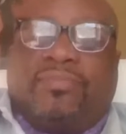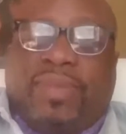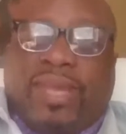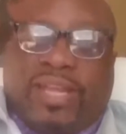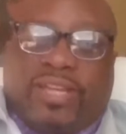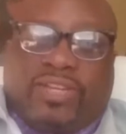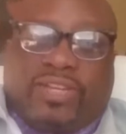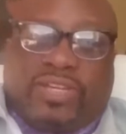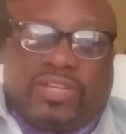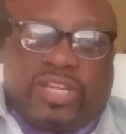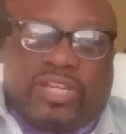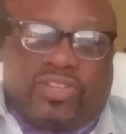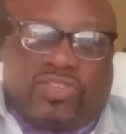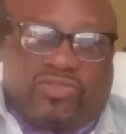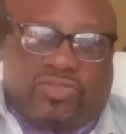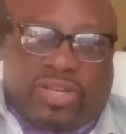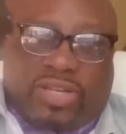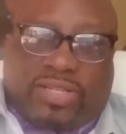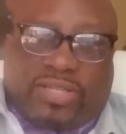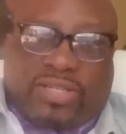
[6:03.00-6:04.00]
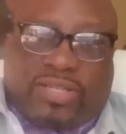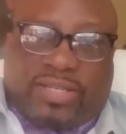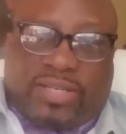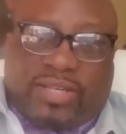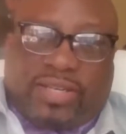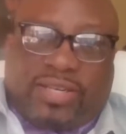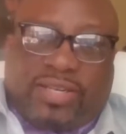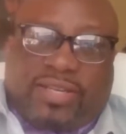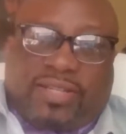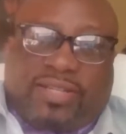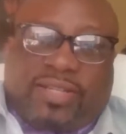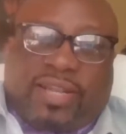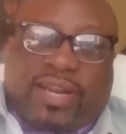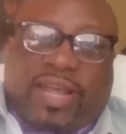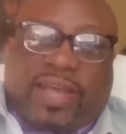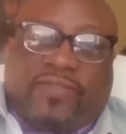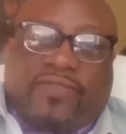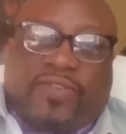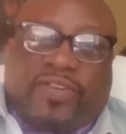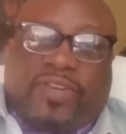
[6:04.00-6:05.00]
the major distrust
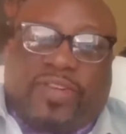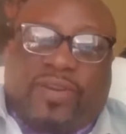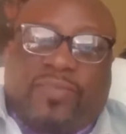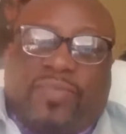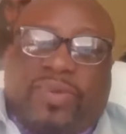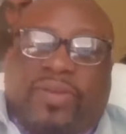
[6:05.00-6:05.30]
that African